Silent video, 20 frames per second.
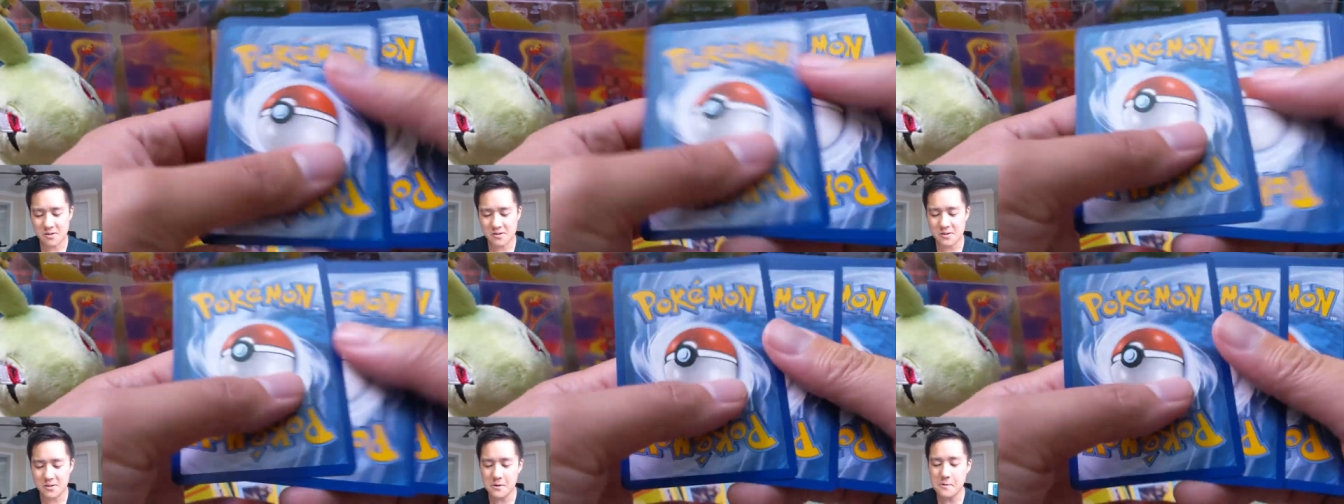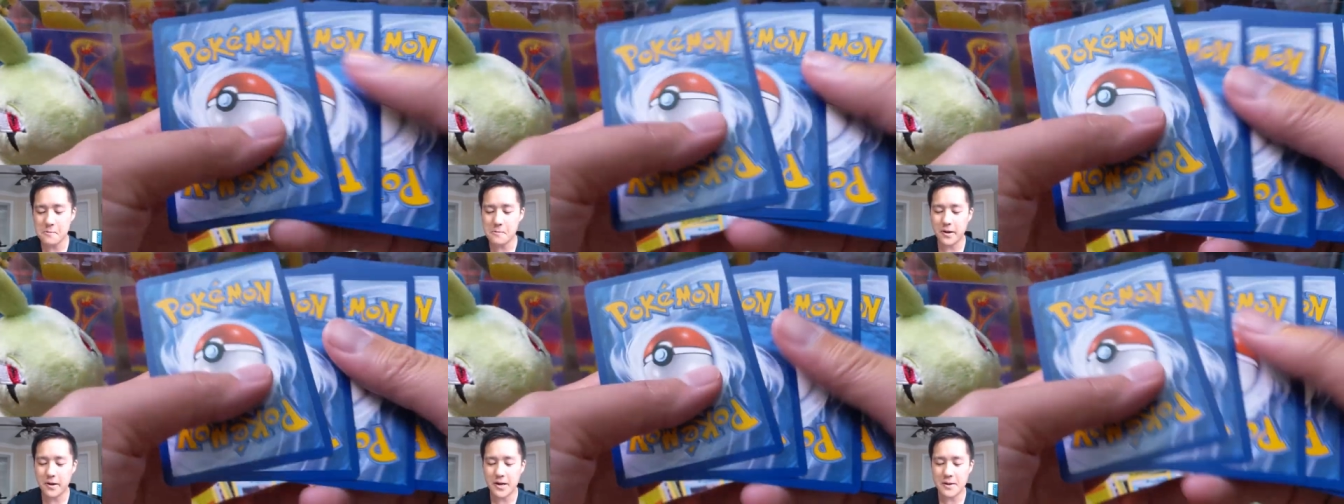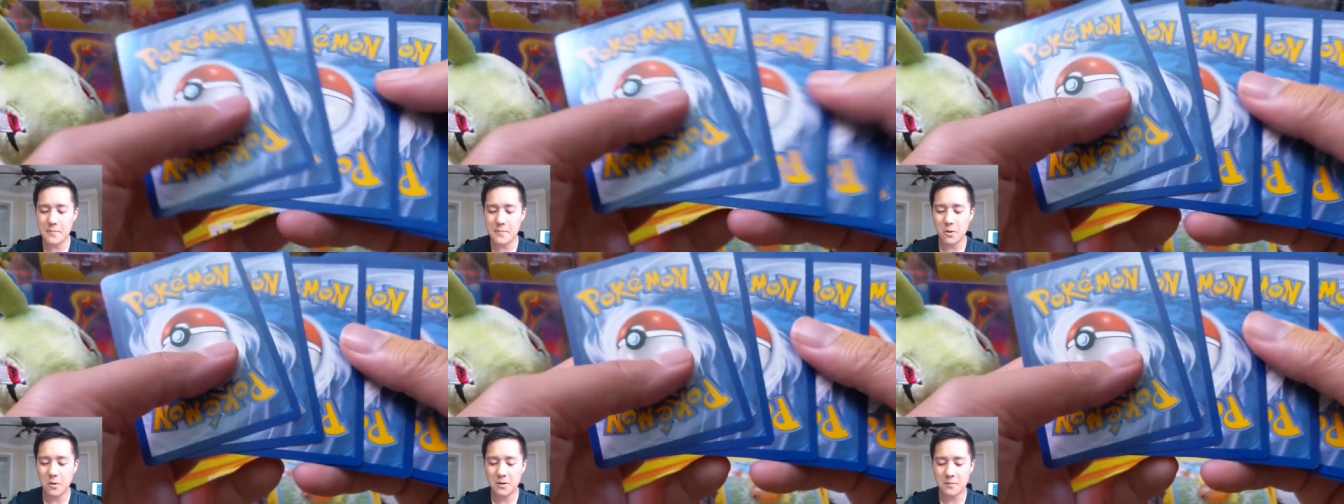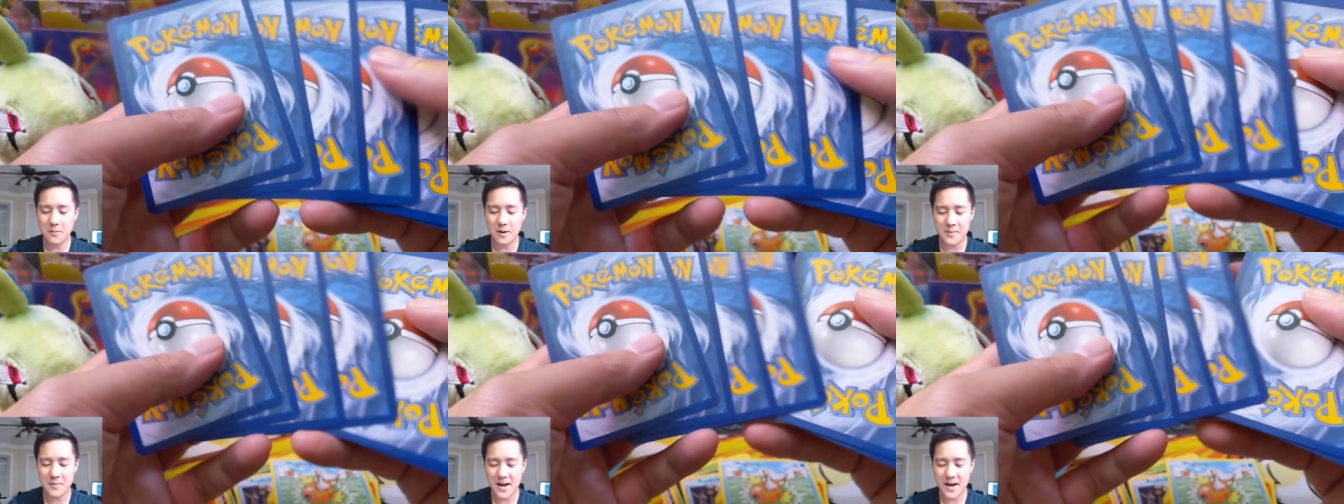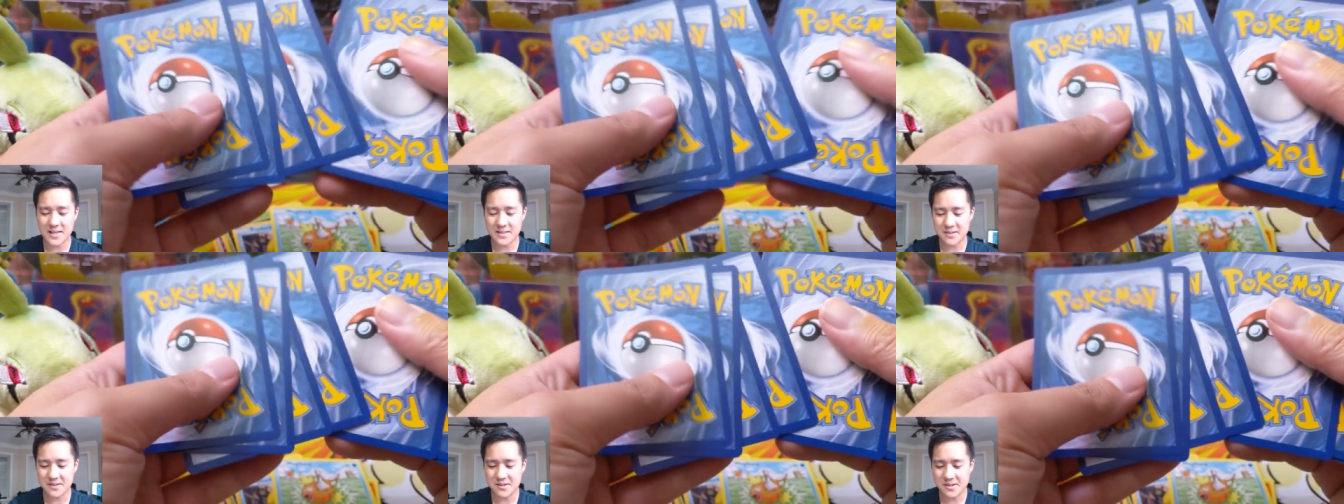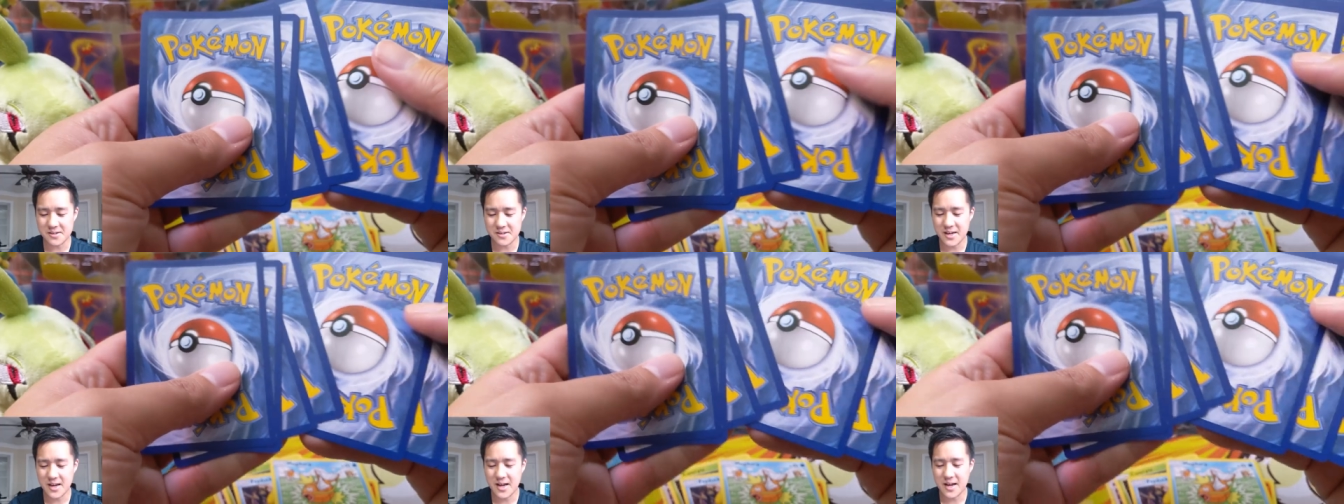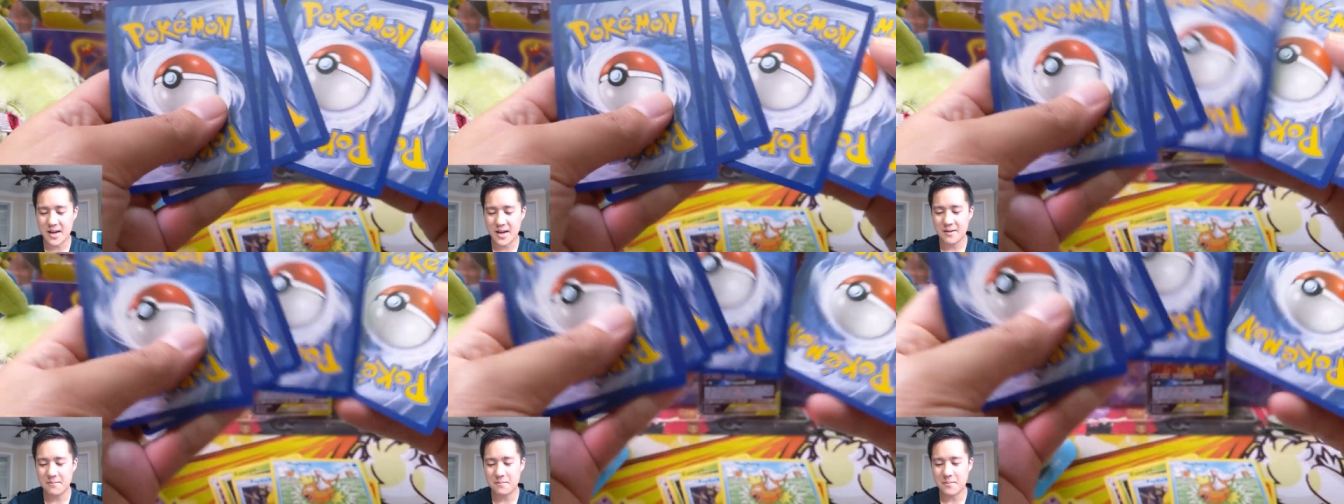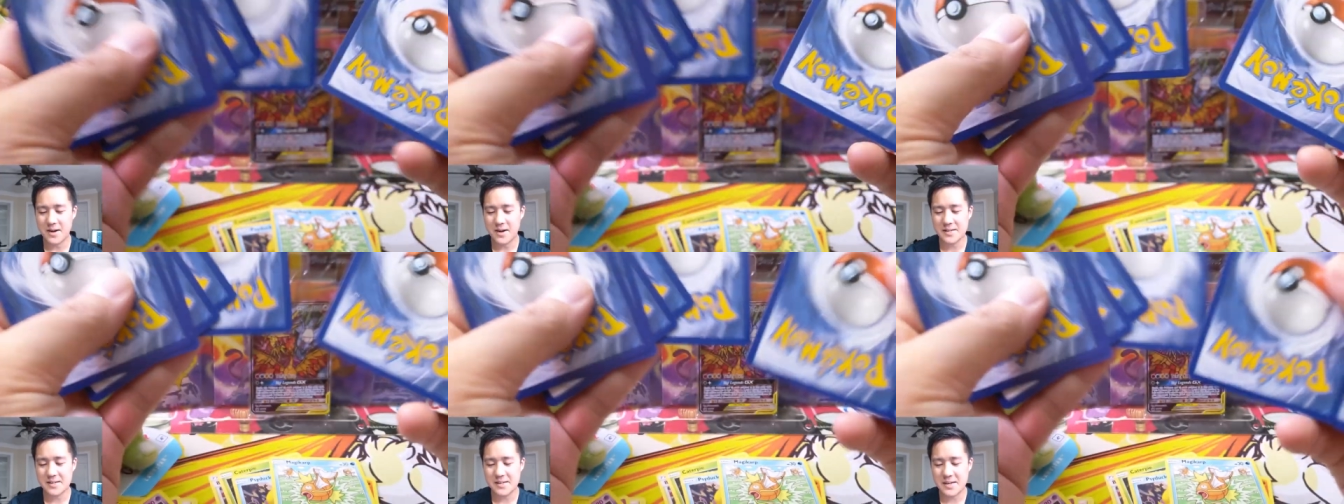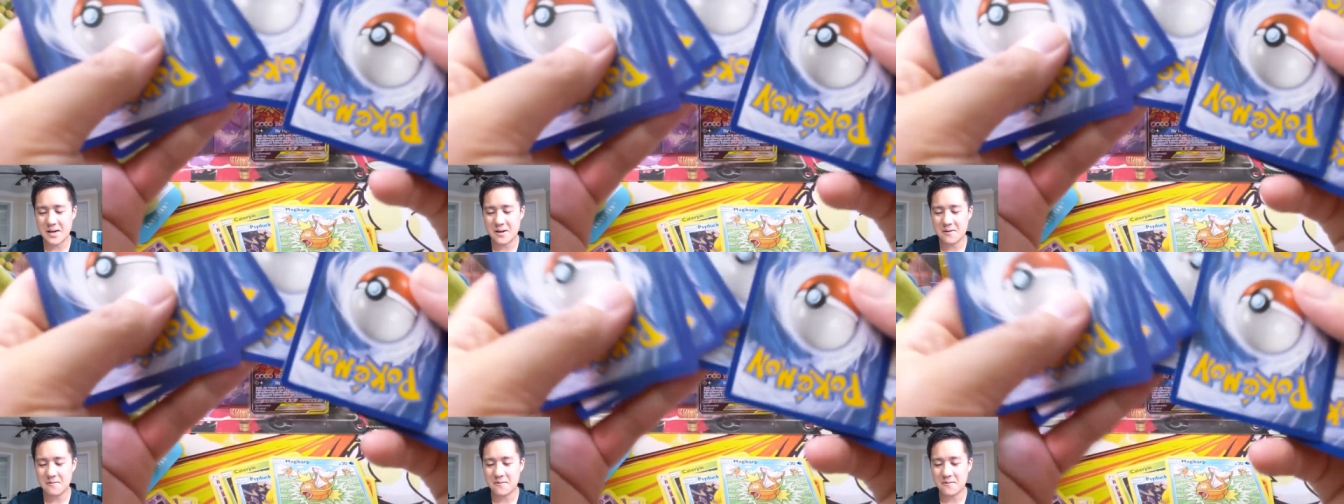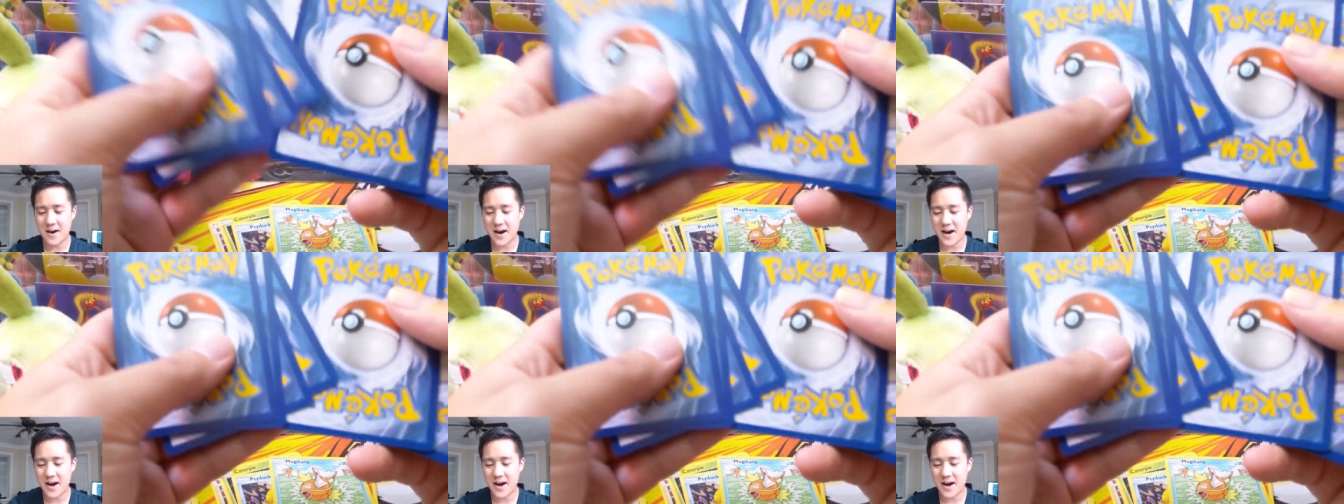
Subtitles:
still playing Pokemon Masters? Myself,